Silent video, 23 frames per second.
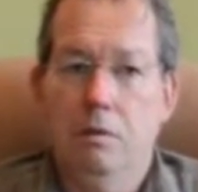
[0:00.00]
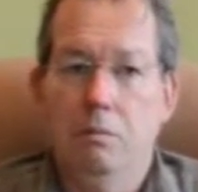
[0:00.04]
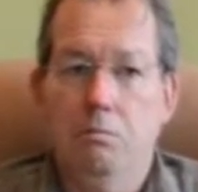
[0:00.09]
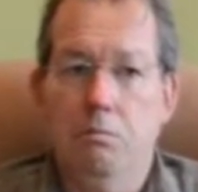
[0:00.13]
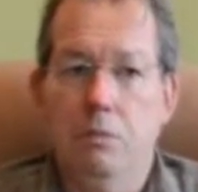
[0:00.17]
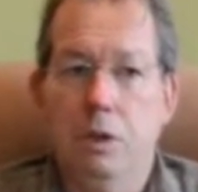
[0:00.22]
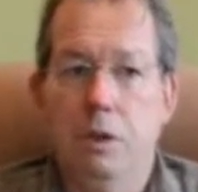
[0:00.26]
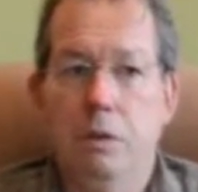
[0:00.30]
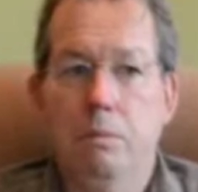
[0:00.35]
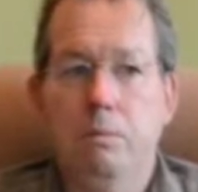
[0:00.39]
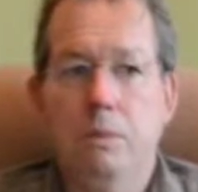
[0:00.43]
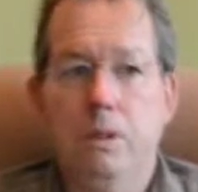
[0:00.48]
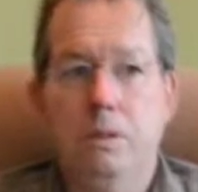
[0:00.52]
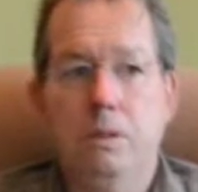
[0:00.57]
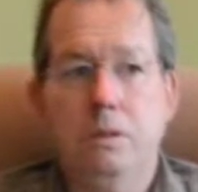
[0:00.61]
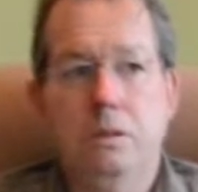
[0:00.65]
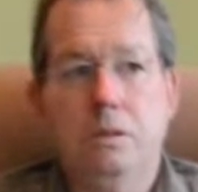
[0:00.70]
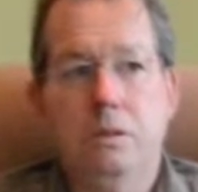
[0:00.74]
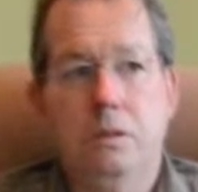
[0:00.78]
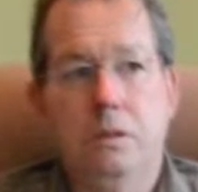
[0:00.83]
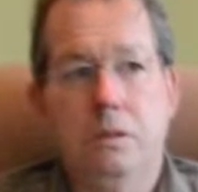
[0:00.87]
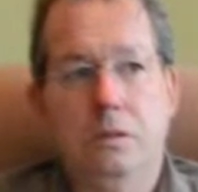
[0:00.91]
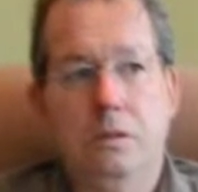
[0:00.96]

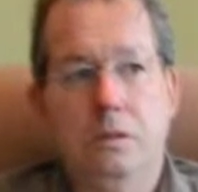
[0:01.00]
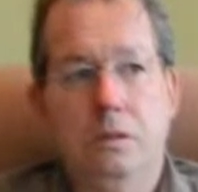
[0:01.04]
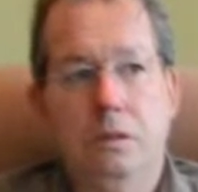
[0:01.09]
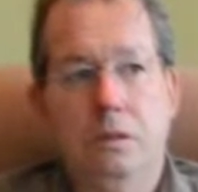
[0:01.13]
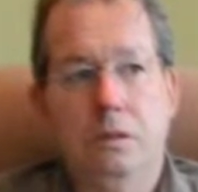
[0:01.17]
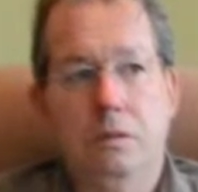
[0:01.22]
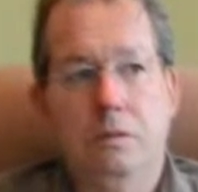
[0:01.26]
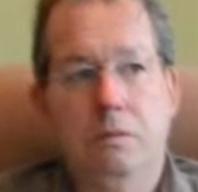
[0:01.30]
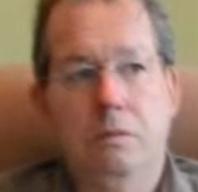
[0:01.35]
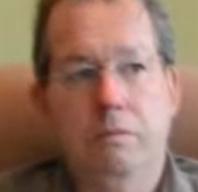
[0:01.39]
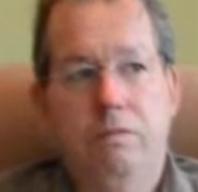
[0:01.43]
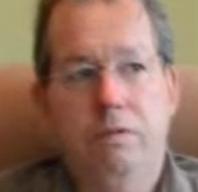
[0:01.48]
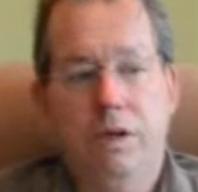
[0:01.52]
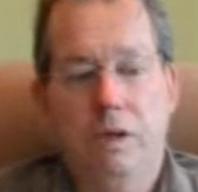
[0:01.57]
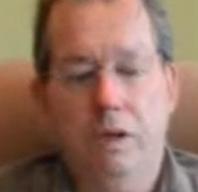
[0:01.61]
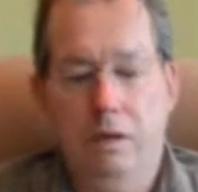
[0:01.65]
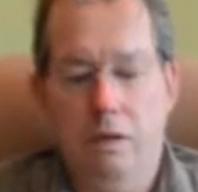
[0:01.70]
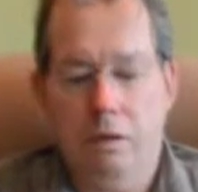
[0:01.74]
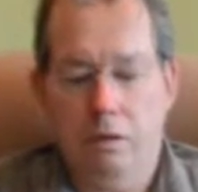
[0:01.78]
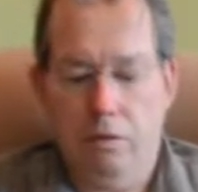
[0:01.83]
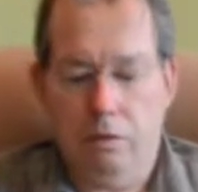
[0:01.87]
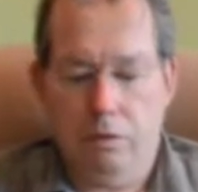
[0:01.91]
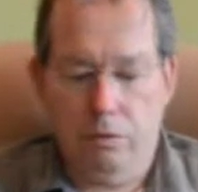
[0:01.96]
moments and uh,
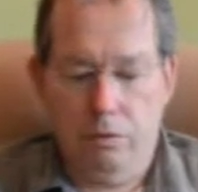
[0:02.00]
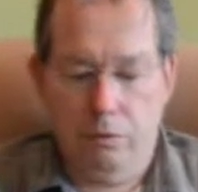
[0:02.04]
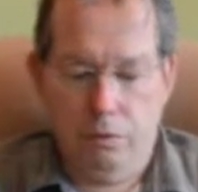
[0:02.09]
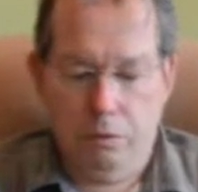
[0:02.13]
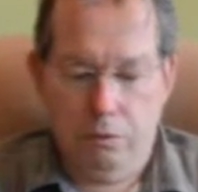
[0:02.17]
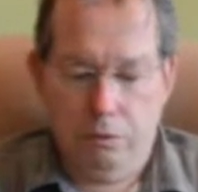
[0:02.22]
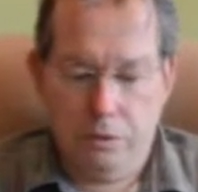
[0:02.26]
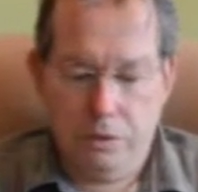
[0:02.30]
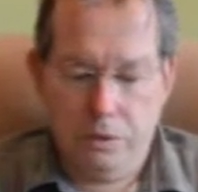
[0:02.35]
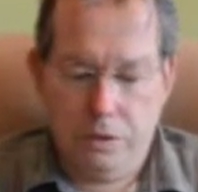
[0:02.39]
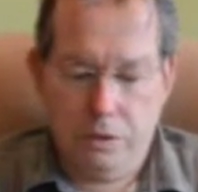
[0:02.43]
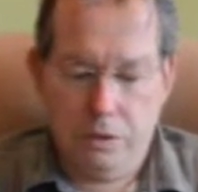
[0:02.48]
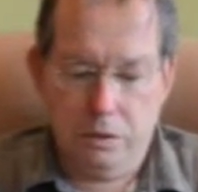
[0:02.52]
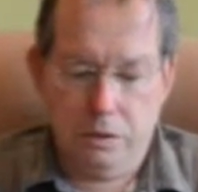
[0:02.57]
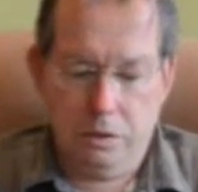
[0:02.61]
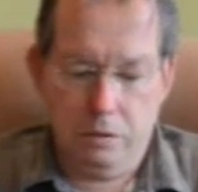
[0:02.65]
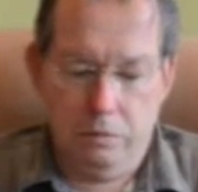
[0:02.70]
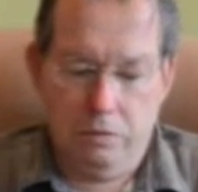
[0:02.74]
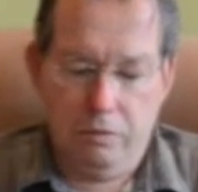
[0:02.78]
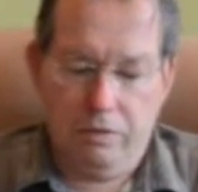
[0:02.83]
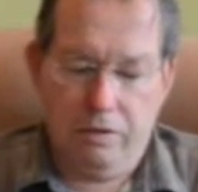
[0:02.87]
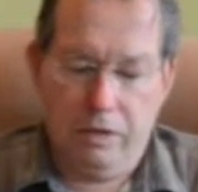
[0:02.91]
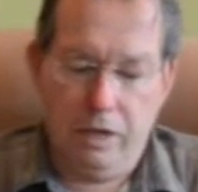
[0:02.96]
fleeting thoughts
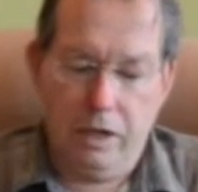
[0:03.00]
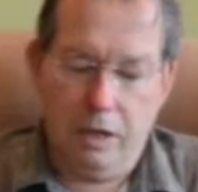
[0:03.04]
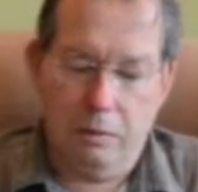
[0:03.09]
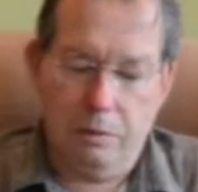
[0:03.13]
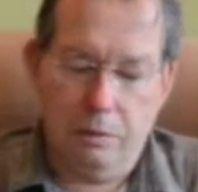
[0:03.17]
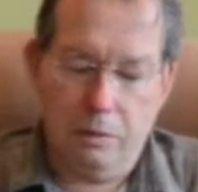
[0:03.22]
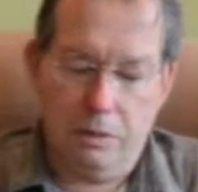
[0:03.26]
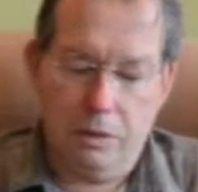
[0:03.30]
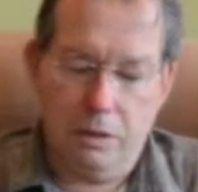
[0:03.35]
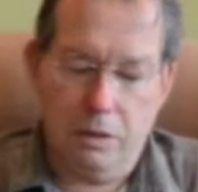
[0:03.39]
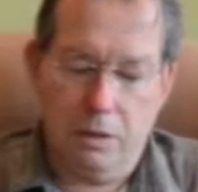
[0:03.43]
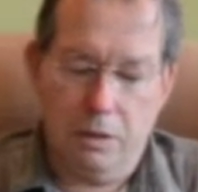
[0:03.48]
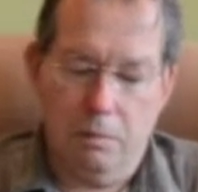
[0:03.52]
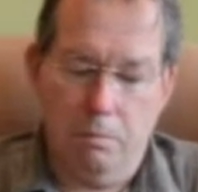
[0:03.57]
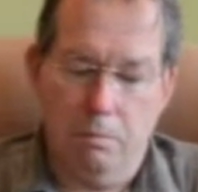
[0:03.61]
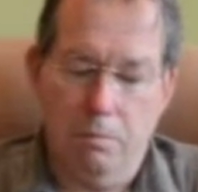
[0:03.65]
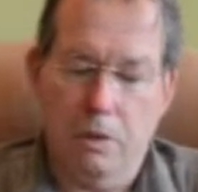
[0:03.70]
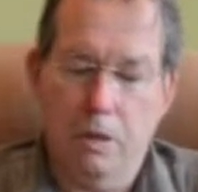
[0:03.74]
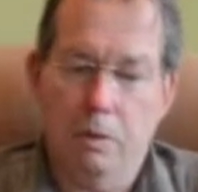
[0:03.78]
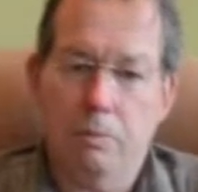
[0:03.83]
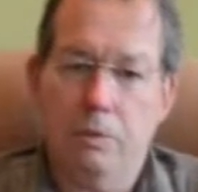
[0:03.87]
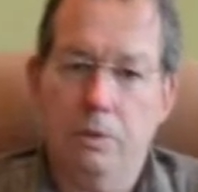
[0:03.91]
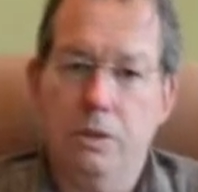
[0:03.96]
and fragments of
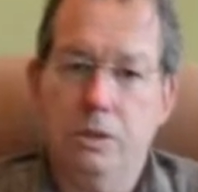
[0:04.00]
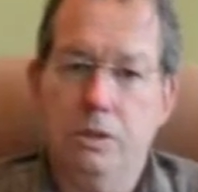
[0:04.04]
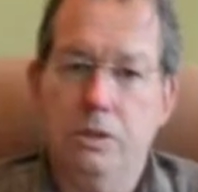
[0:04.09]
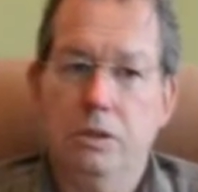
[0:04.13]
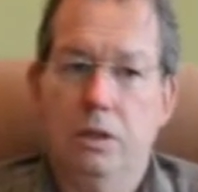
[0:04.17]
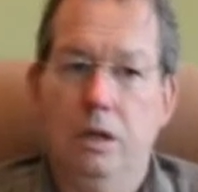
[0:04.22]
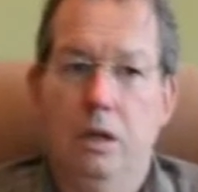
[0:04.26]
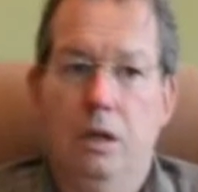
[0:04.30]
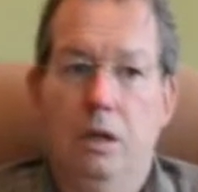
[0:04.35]
memories